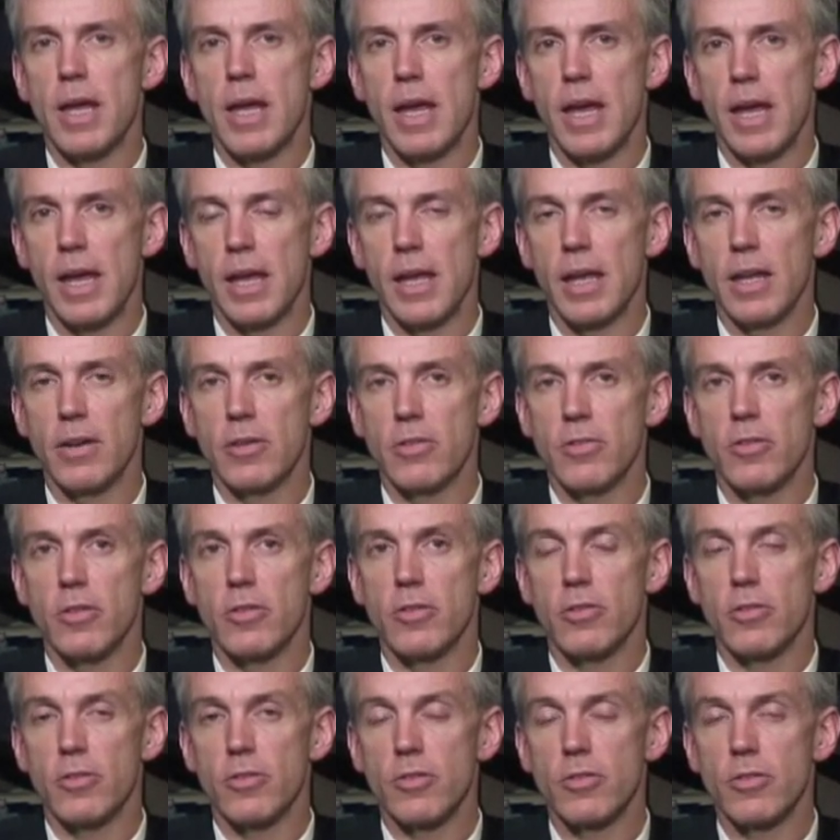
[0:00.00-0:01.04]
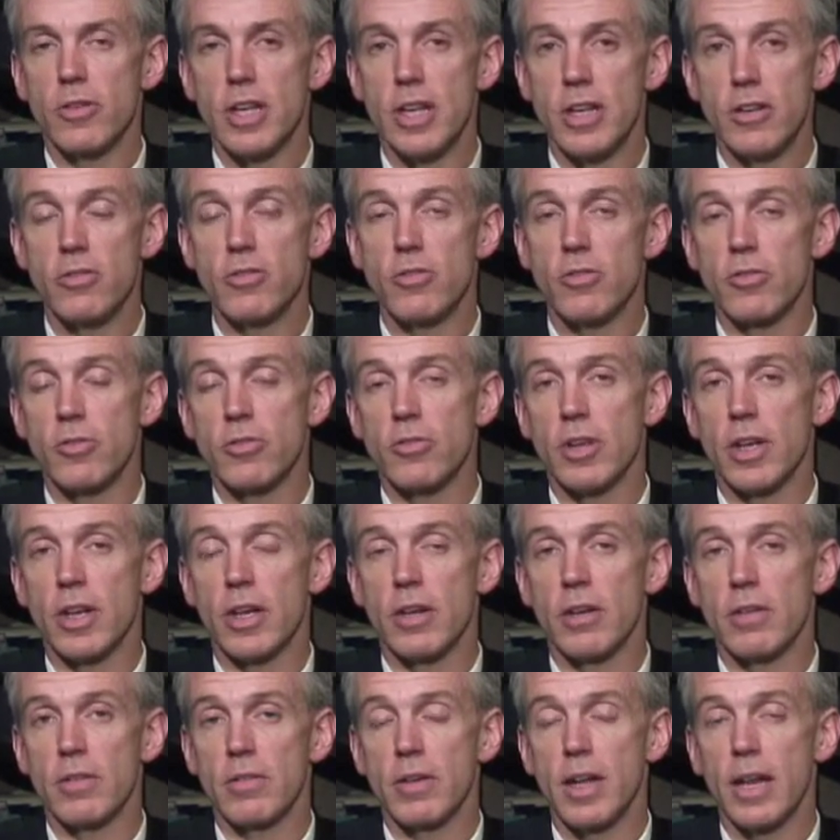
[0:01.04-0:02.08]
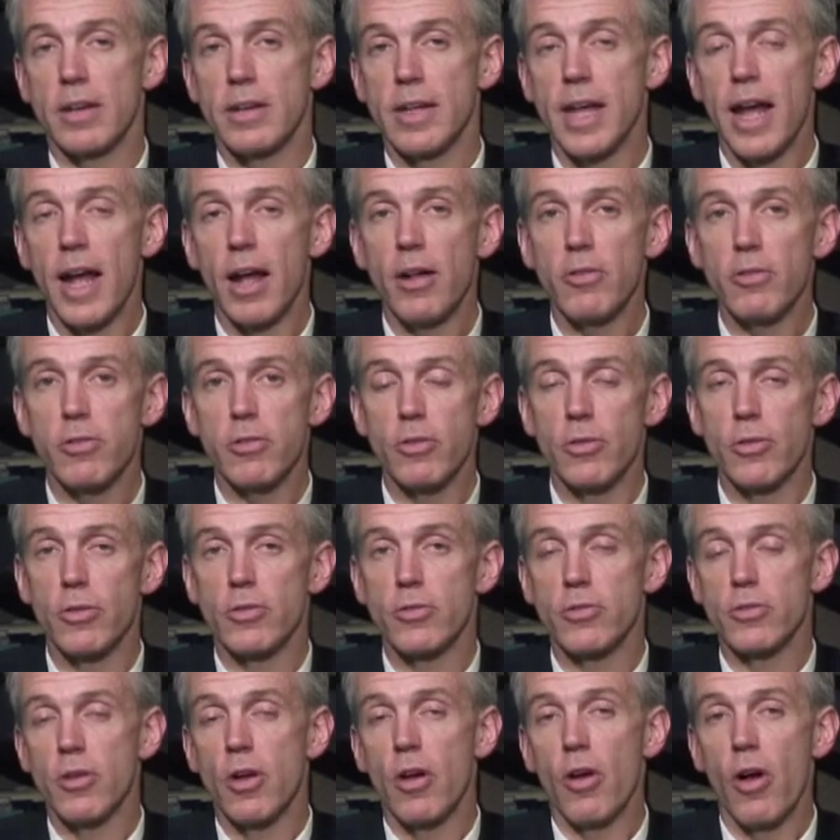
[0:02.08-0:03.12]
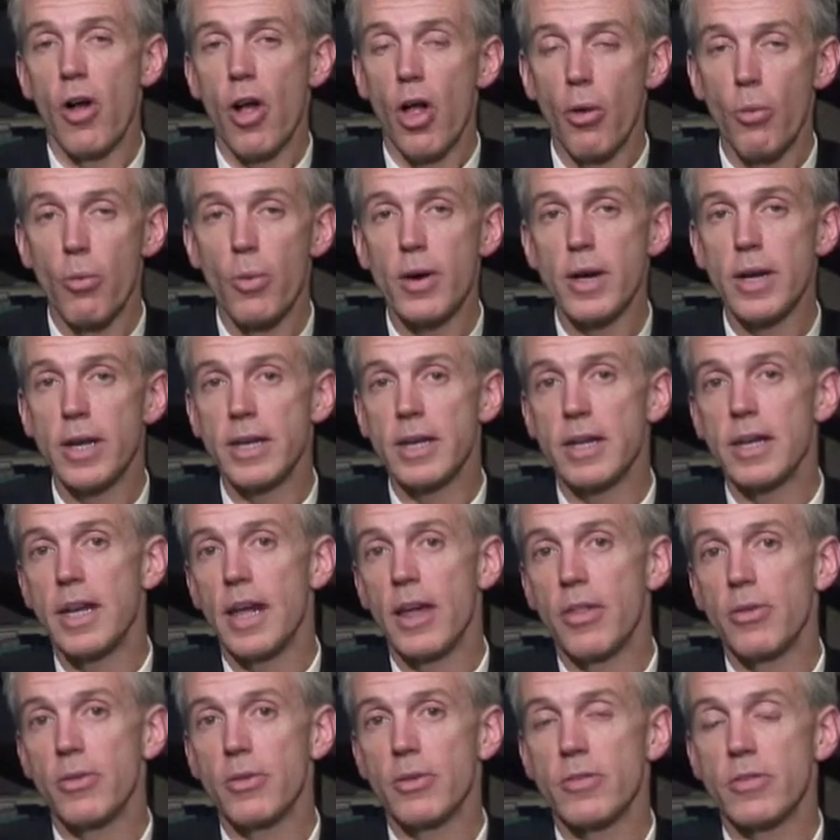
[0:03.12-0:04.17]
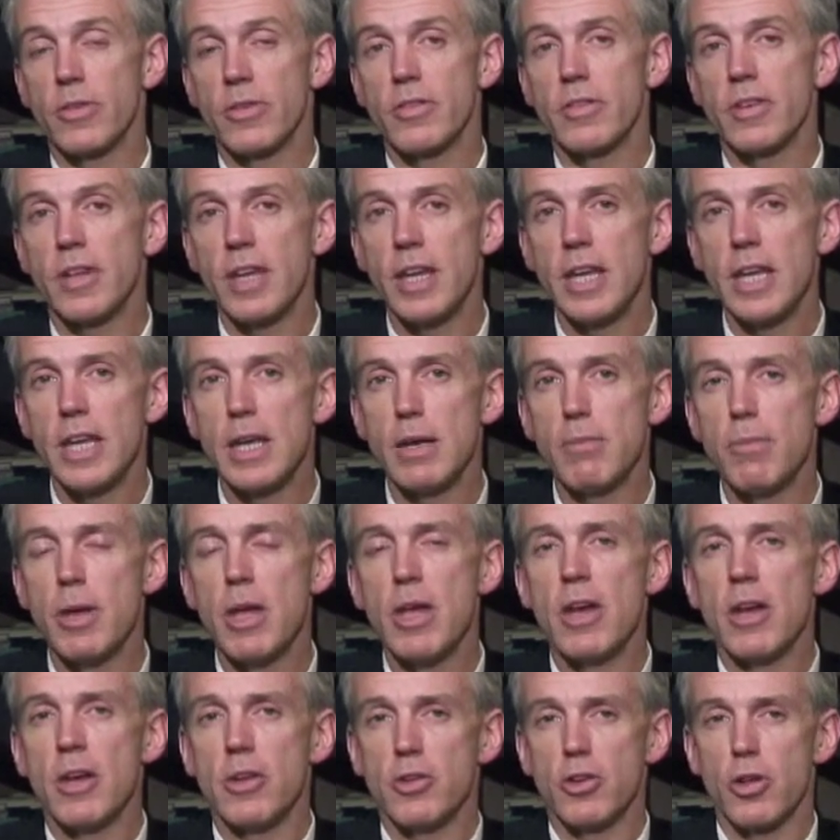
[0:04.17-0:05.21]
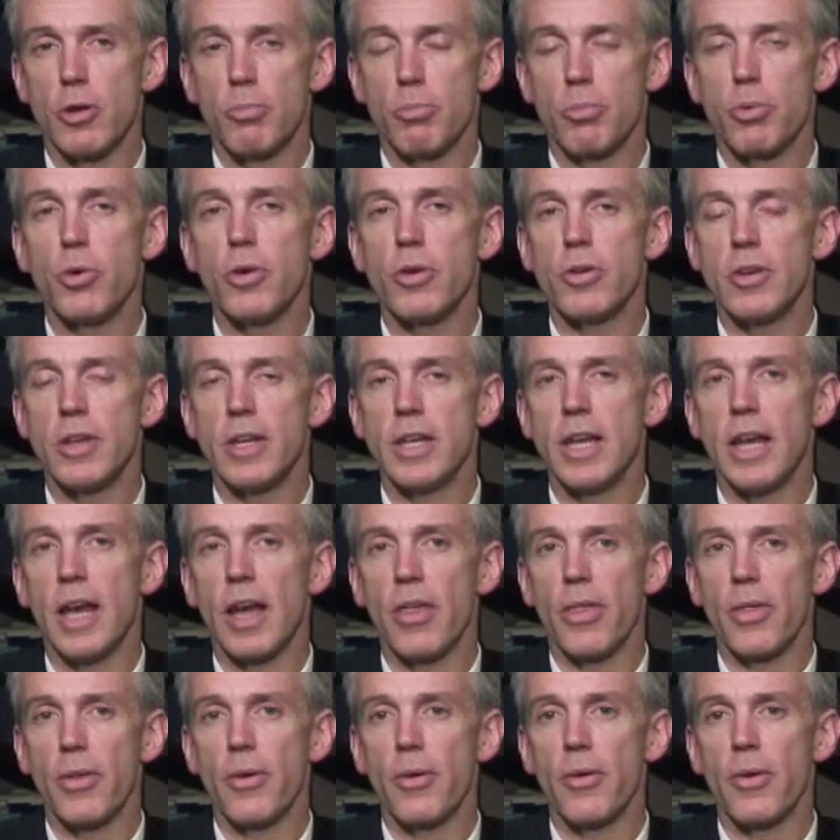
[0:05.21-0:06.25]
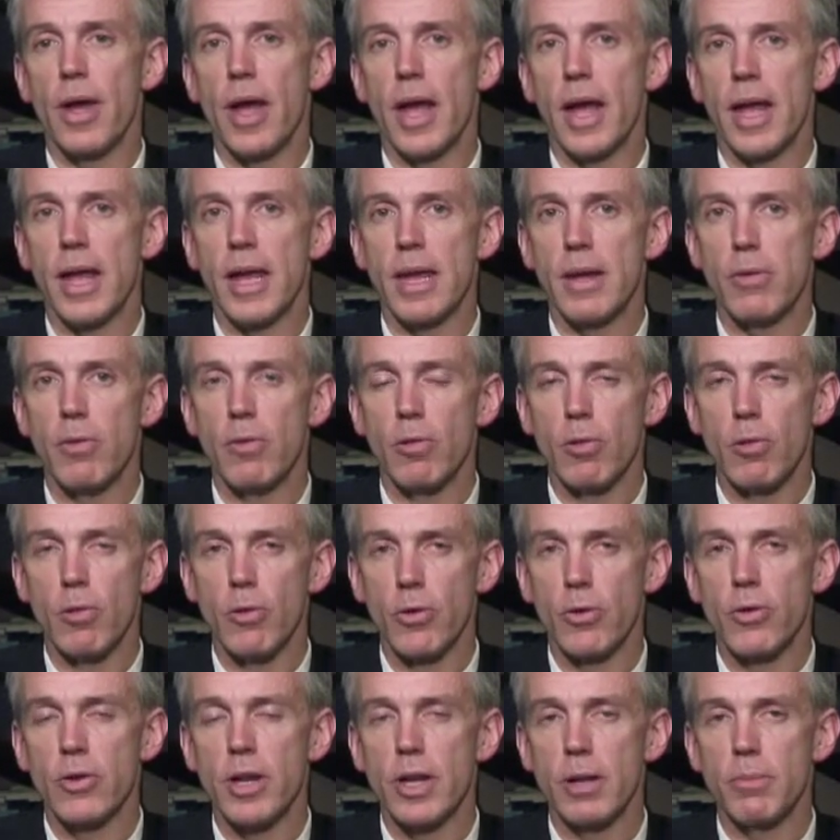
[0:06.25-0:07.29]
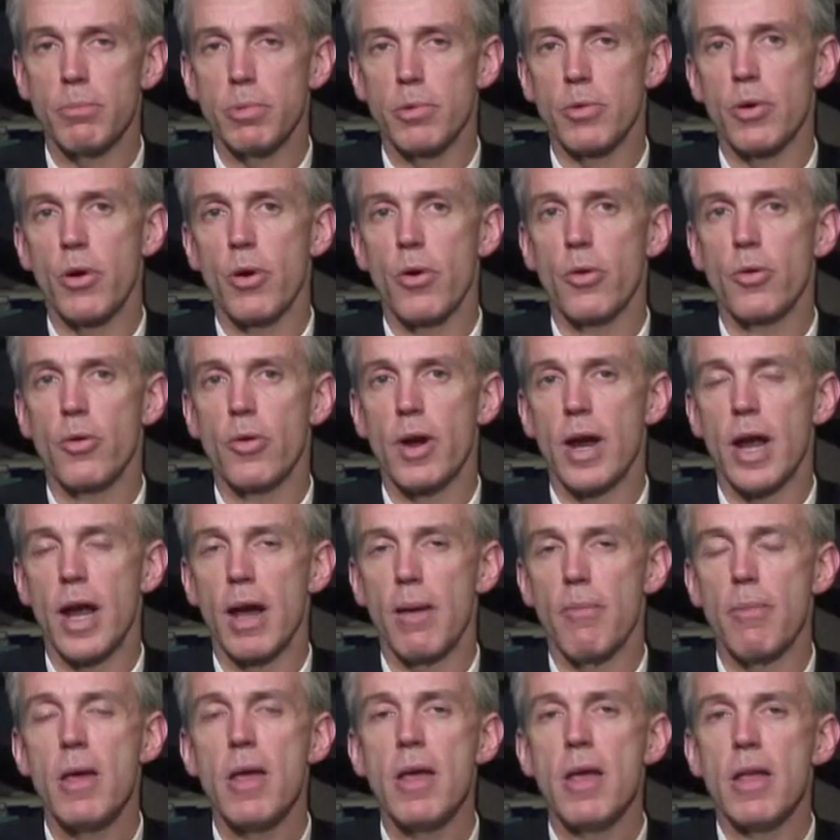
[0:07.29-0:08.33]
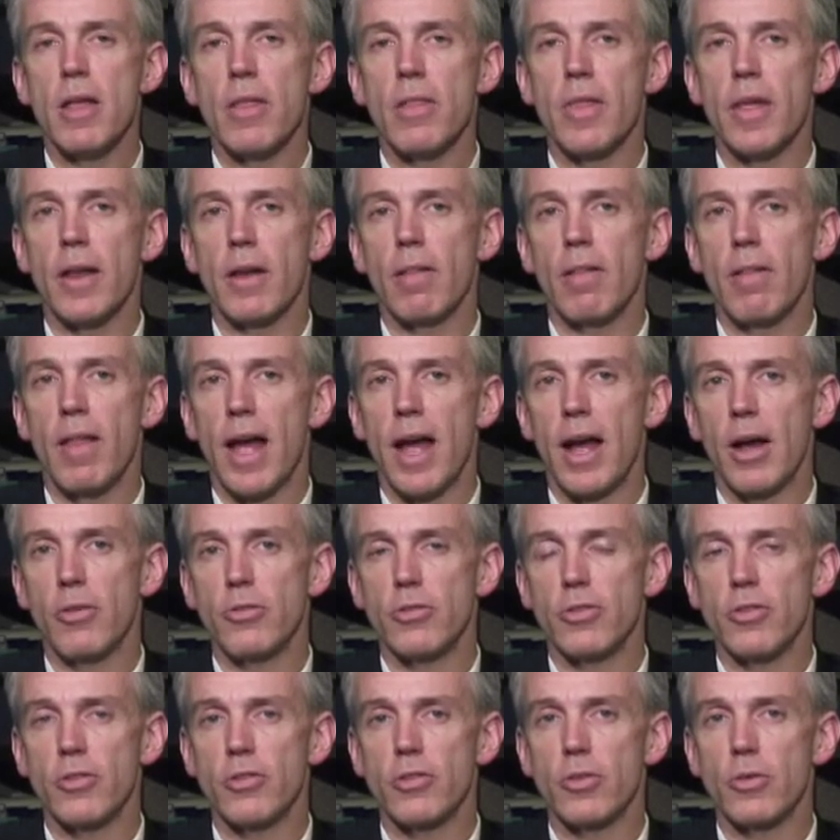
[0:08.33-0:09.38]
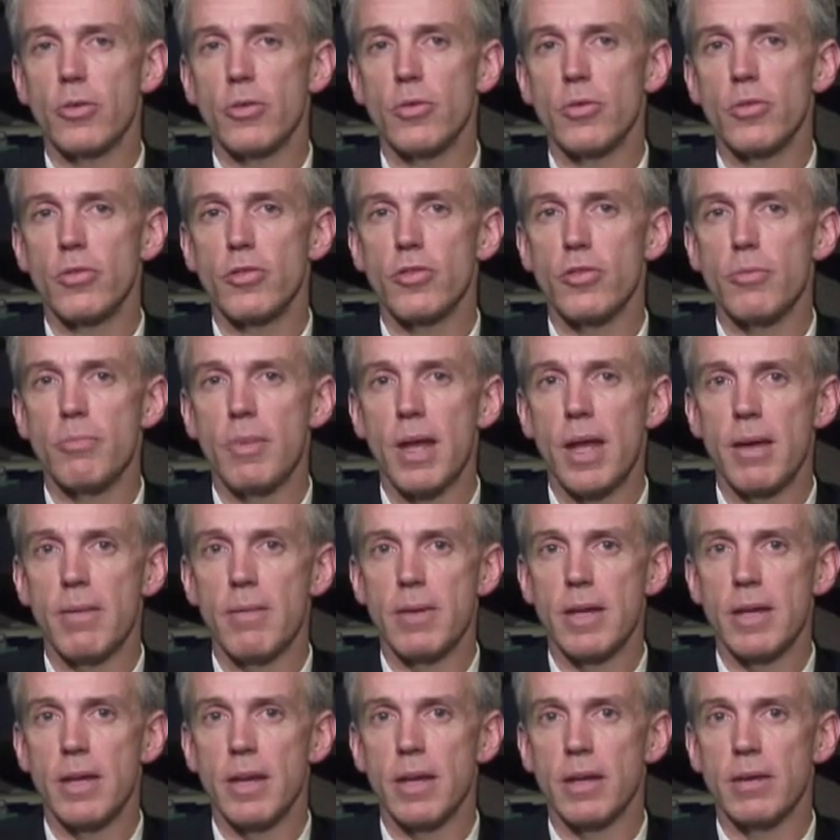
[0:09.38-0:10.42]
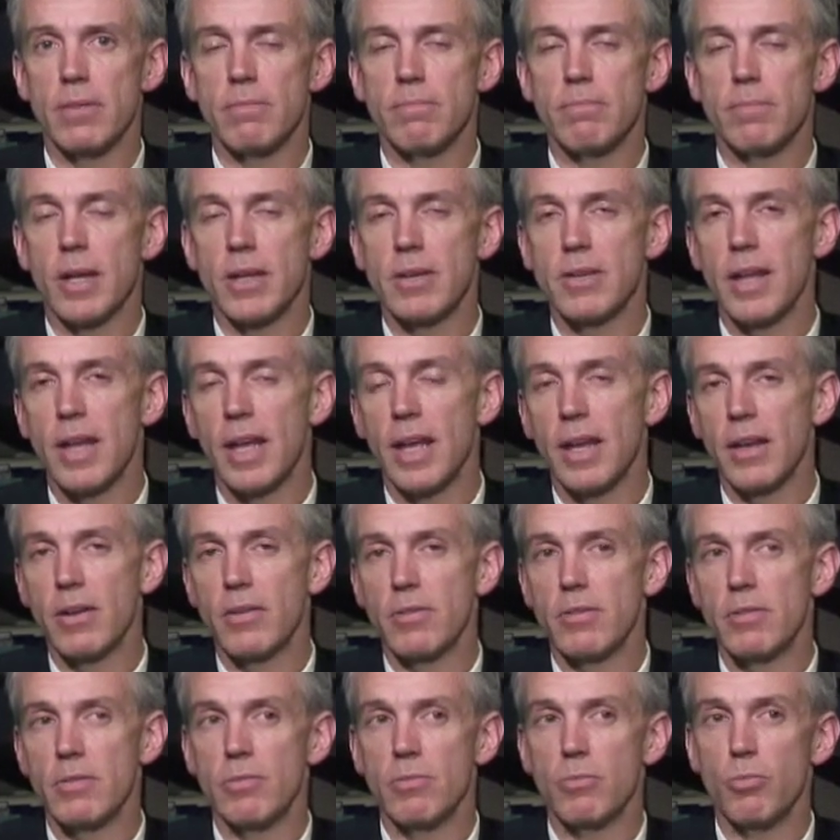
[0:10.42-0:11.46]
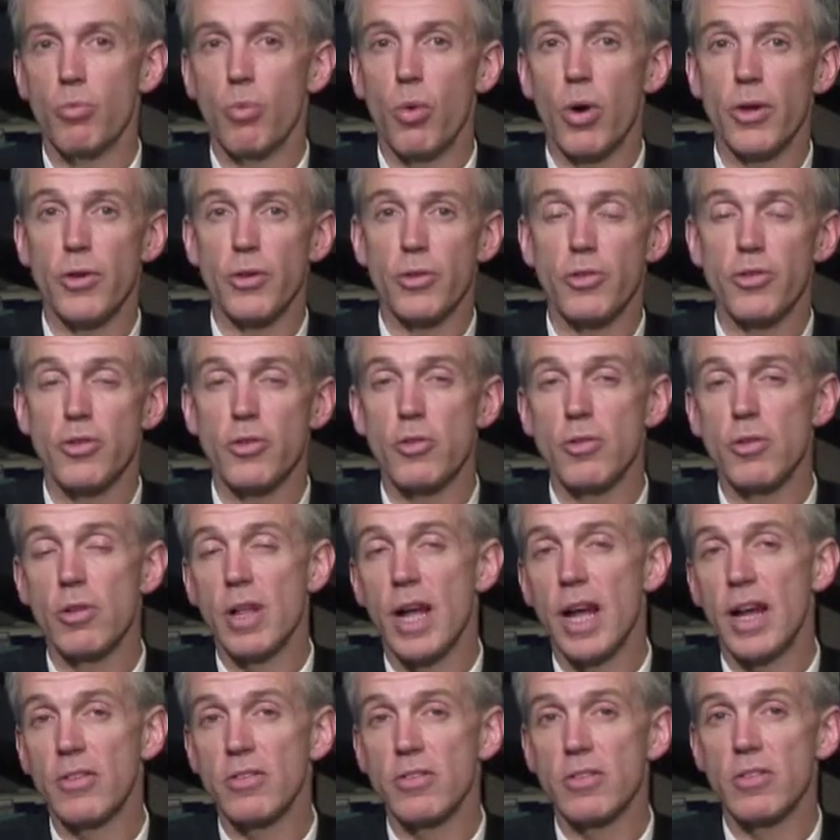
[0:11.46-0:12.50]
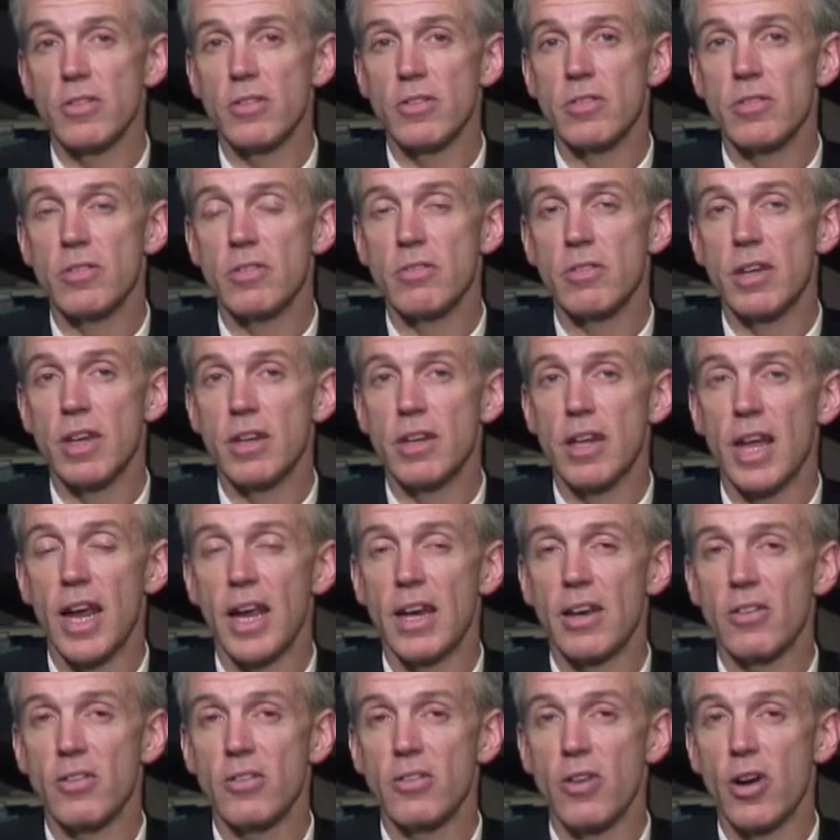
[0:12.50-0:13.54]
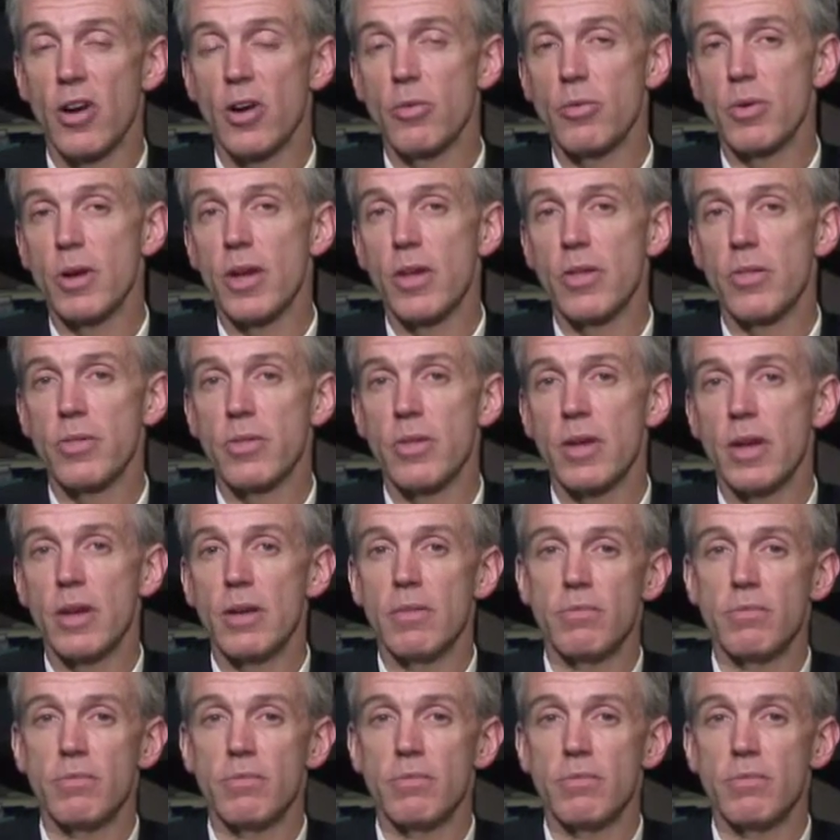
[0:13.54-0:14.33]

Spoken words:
and teachers and counselors all working together as a team to put together a learning program that allows a student to maybe attend 1 or 2 classes a day to start with,